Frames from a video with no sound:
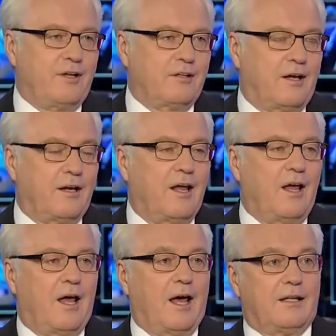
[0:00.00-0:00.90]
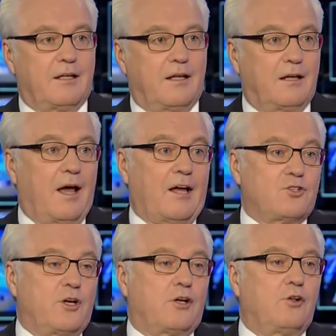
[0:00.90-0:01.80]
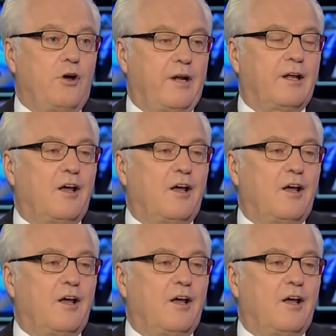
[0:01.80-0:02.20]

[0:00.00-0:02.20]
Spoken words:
the red line. And chlorine.